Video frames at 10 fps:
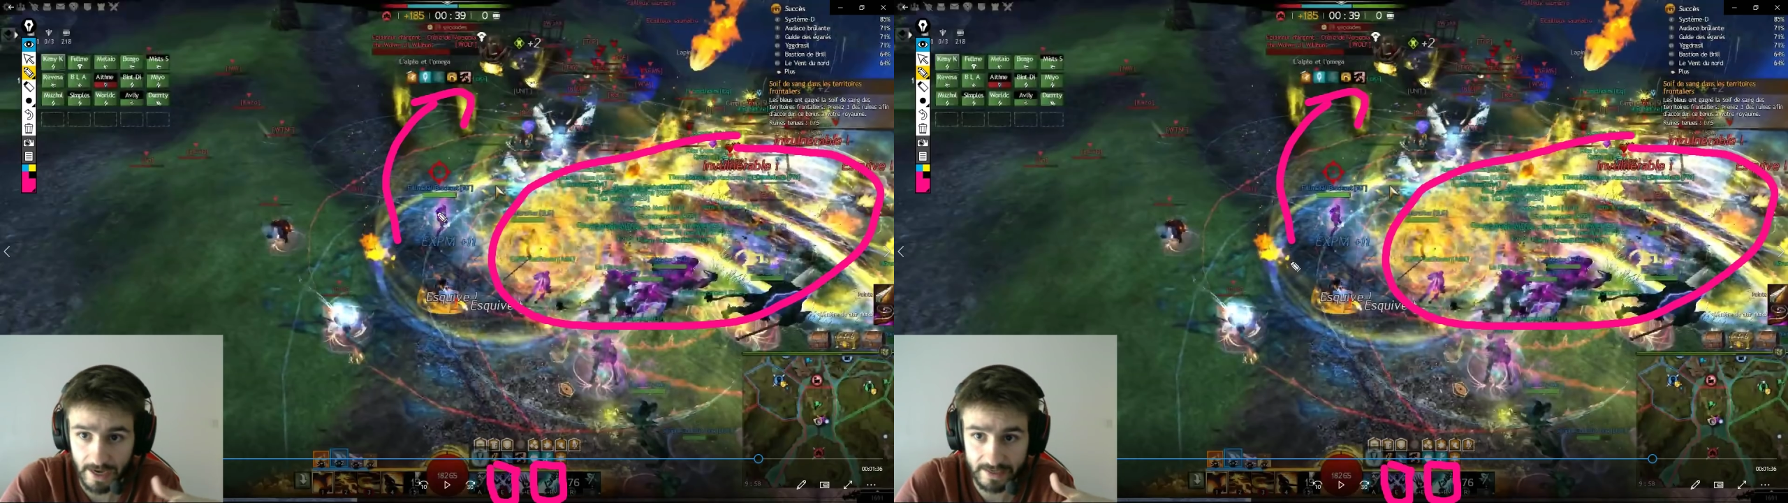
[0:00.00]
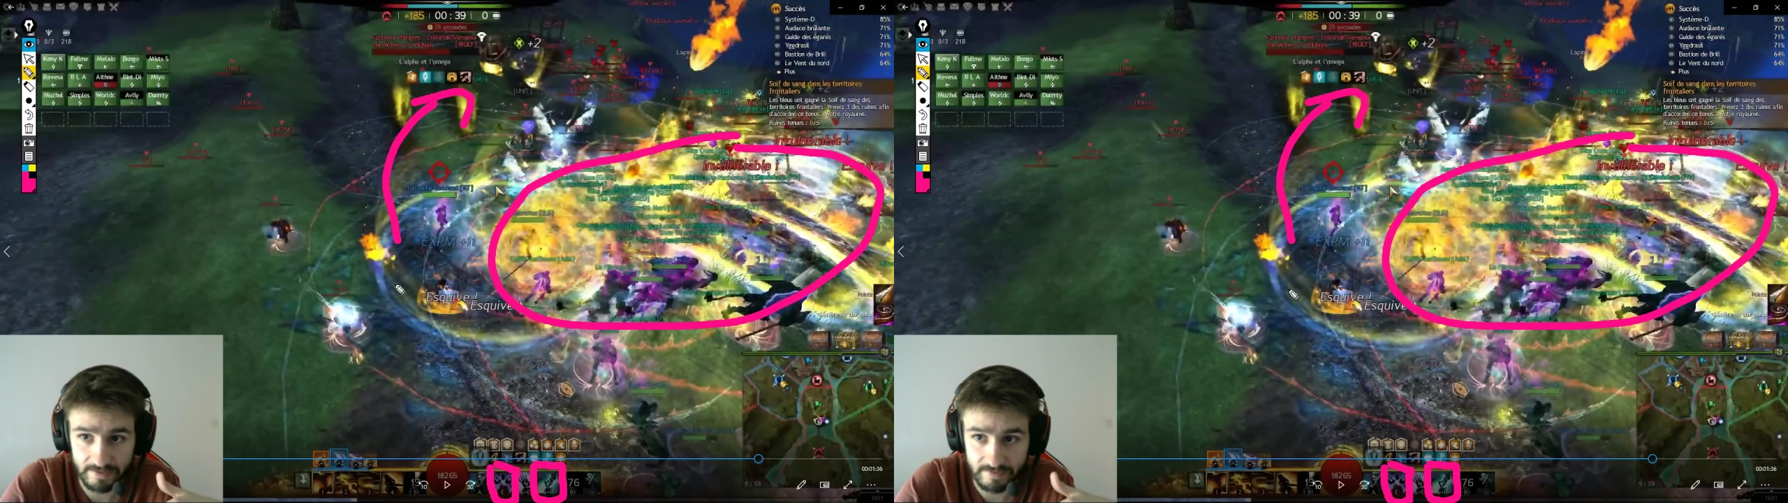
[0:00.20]

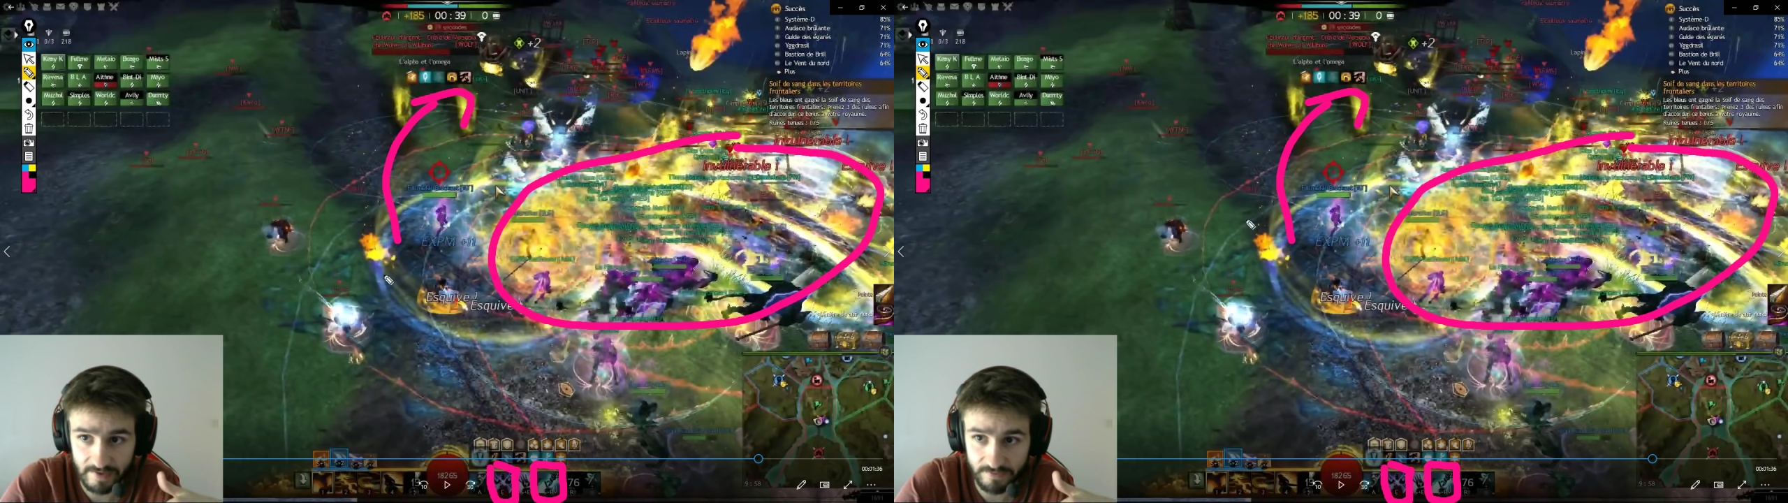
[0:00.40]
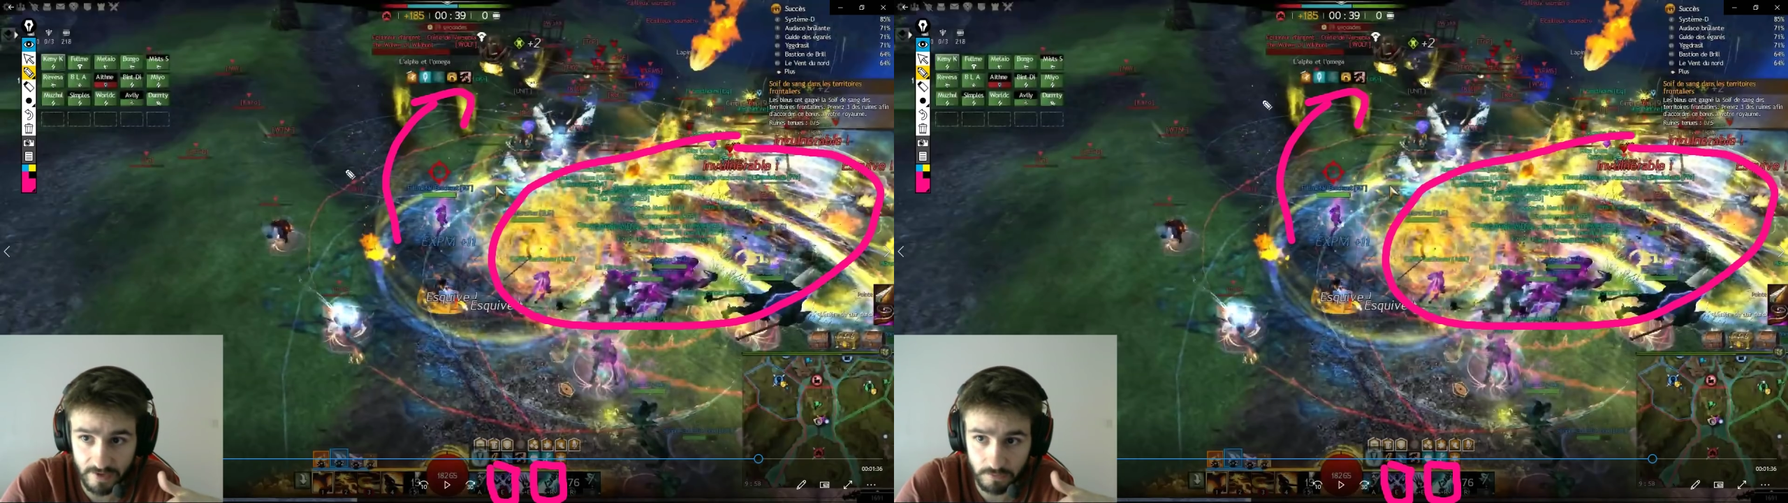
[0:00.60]
can
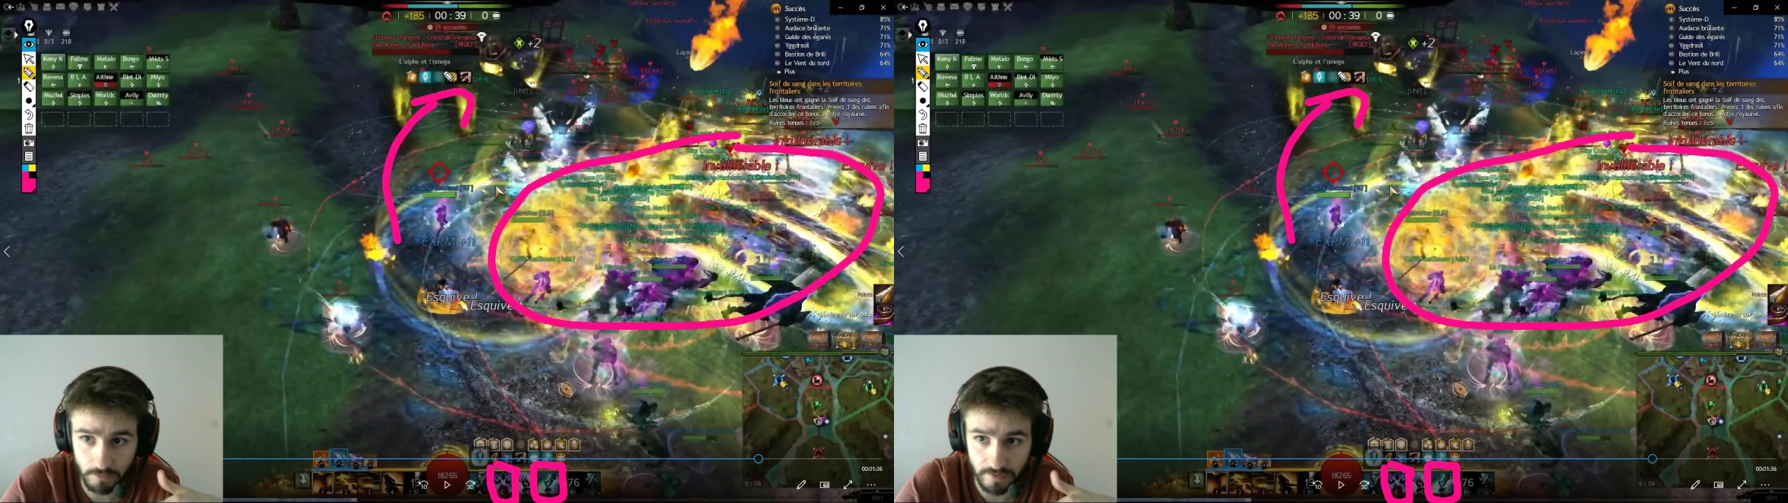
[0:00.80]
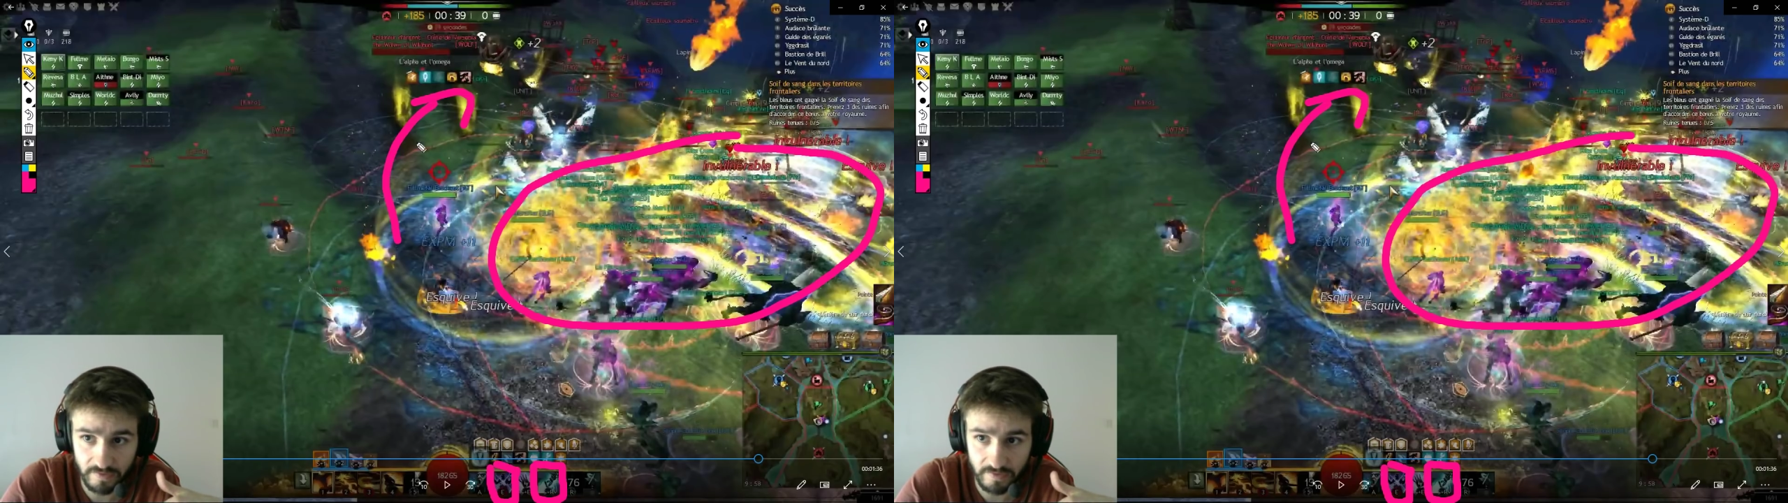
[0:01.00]
take that risk,